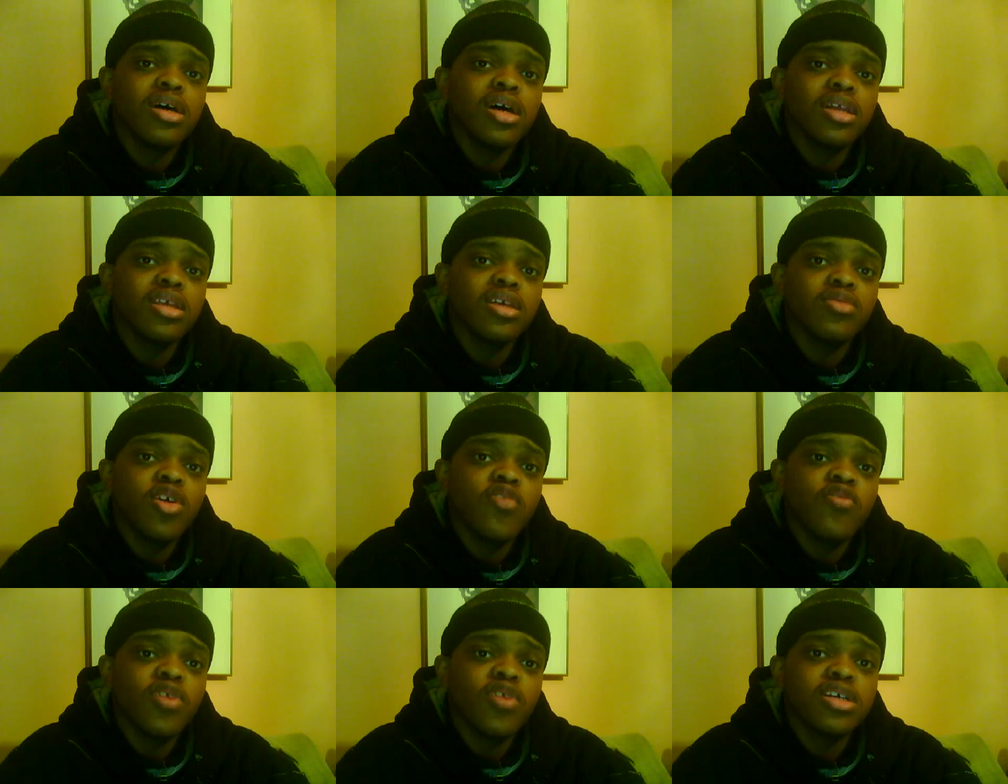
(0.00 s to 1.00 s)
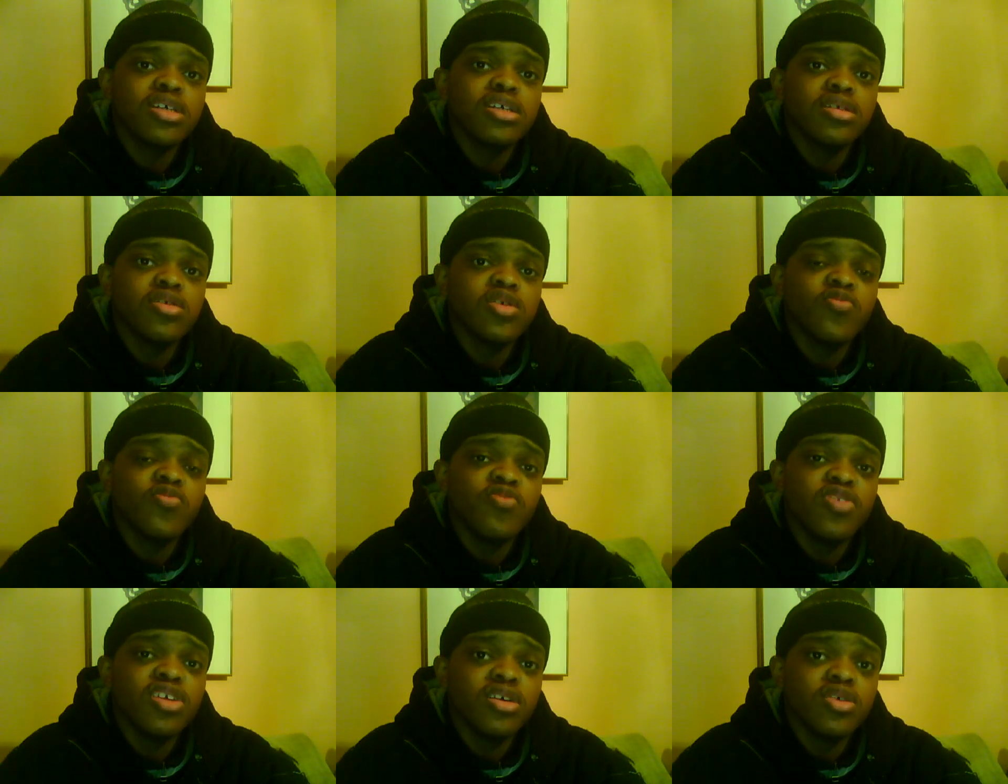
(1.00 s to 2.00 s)
I thank you all for watching and those
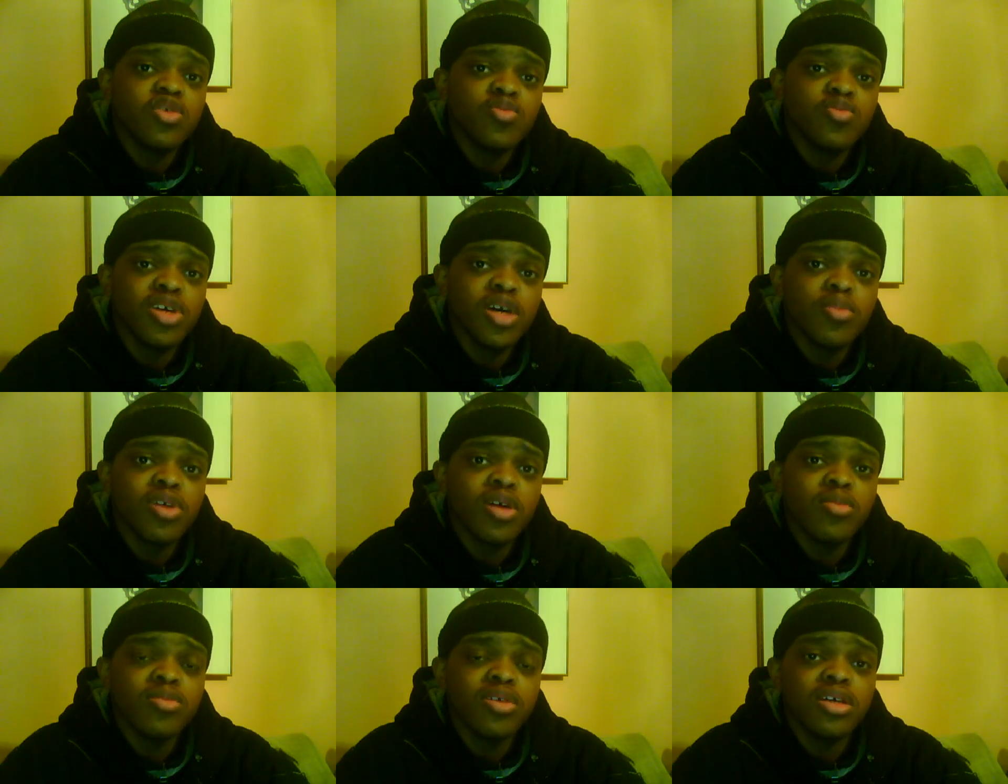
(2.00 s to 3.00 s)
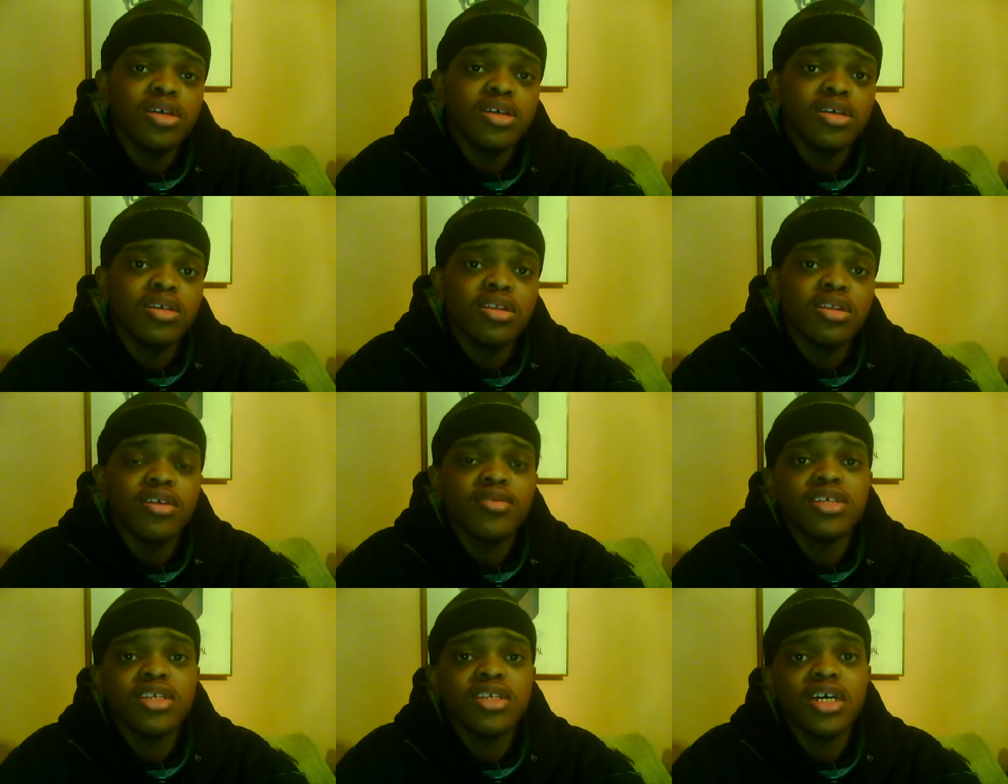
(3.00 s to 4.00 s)
videos will be up probably either later
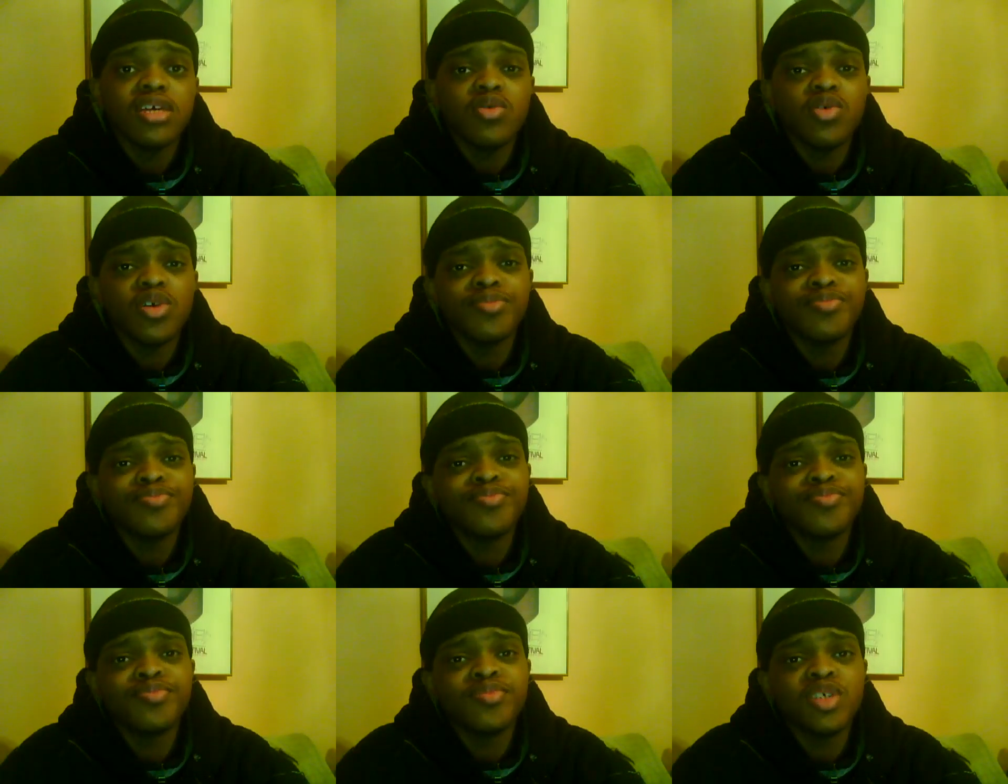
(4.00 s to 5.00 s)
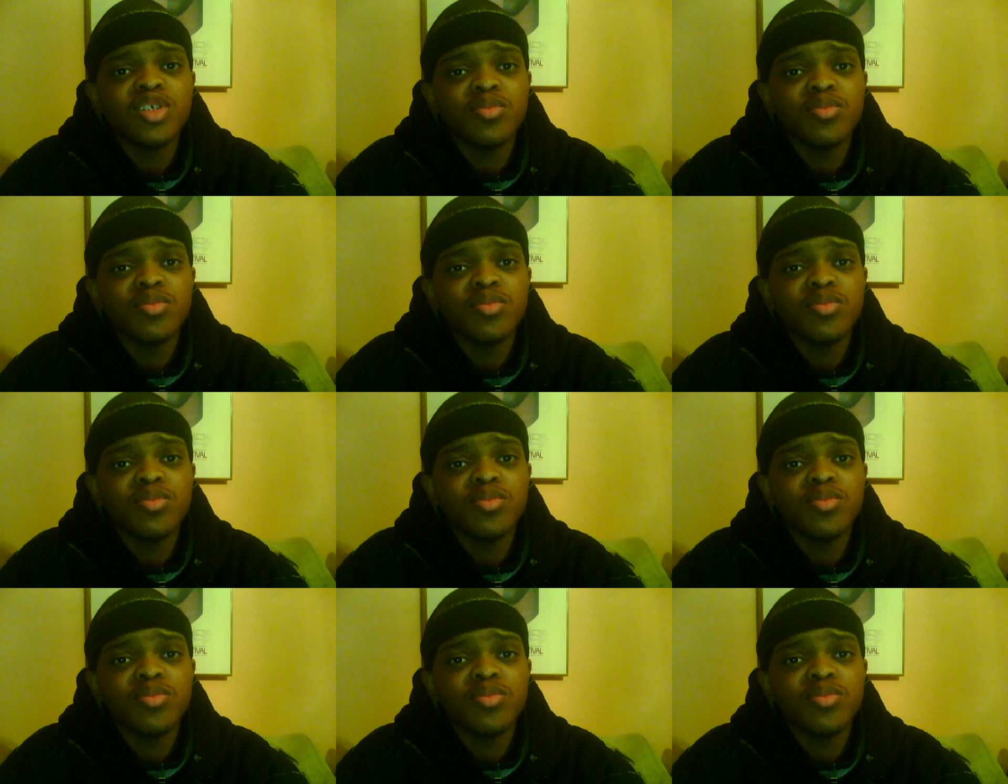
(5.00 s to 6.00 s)
tonight or tomorrow or
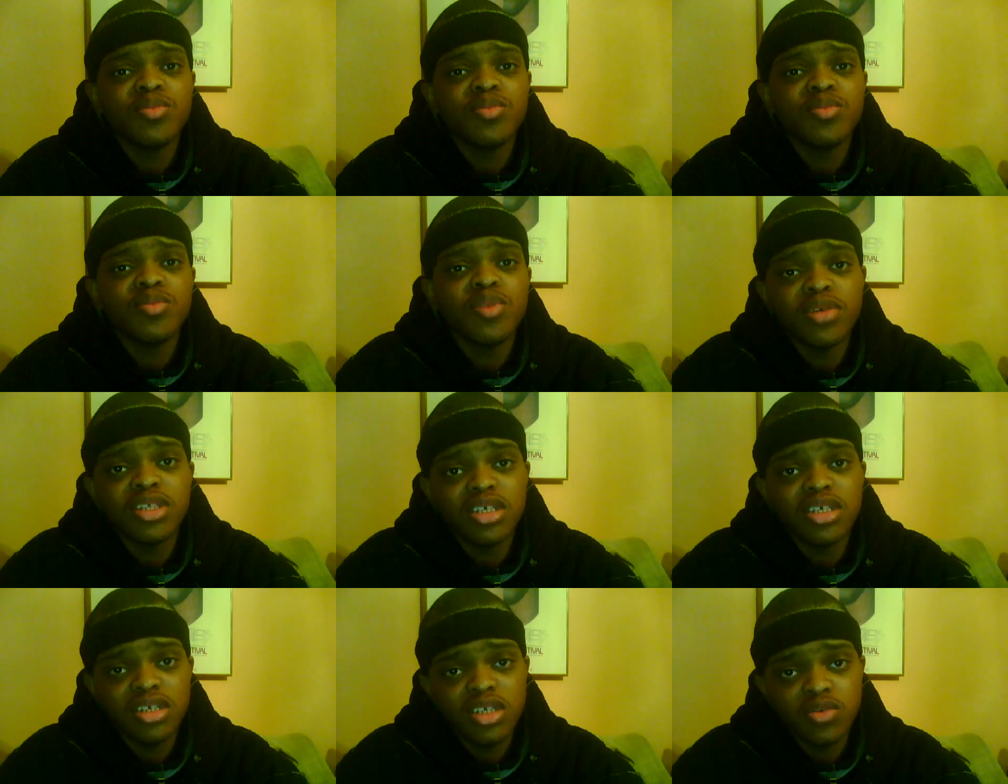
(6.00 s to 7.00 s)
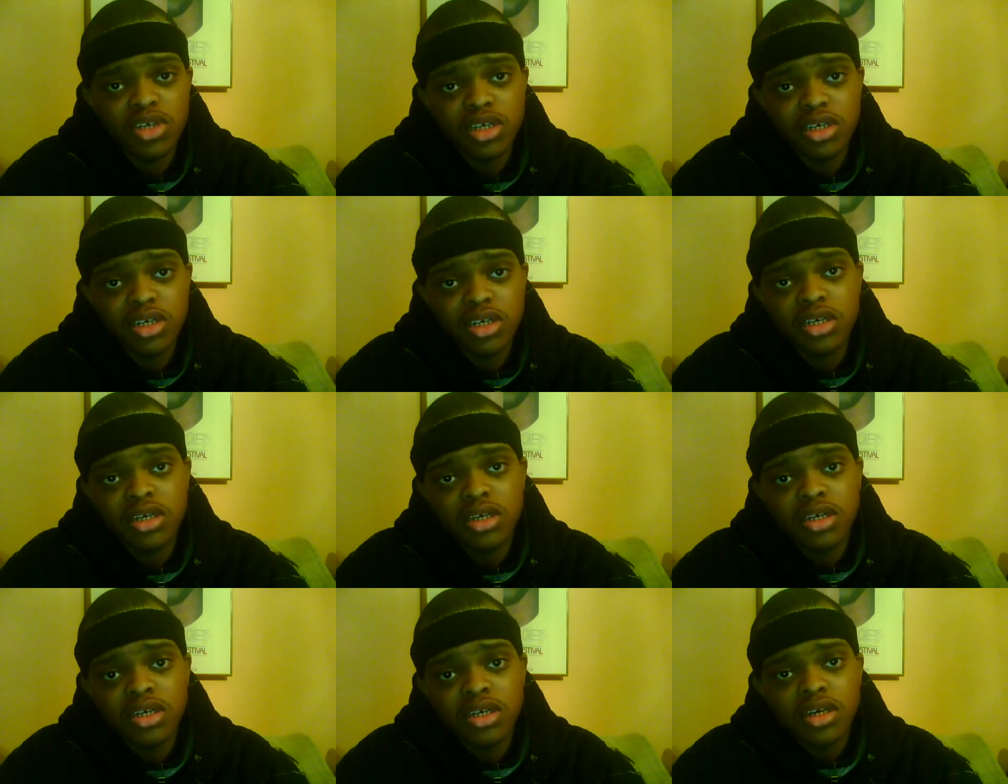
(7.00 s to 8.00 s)
whenever, sometime at the end of this
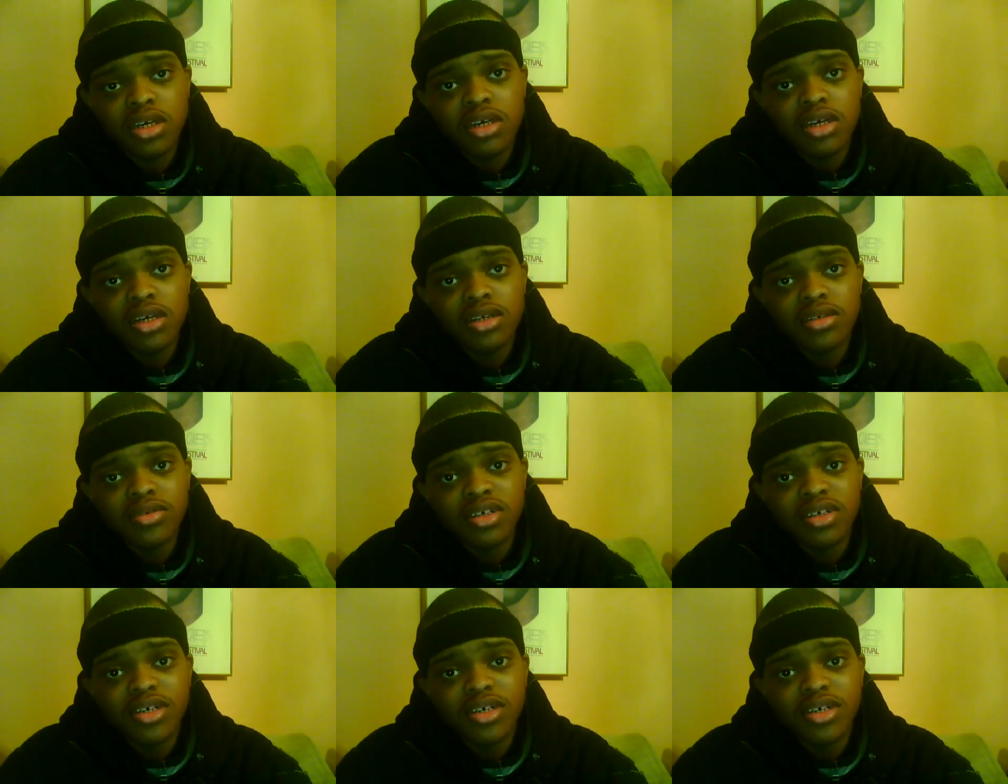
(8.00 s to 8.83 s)
week.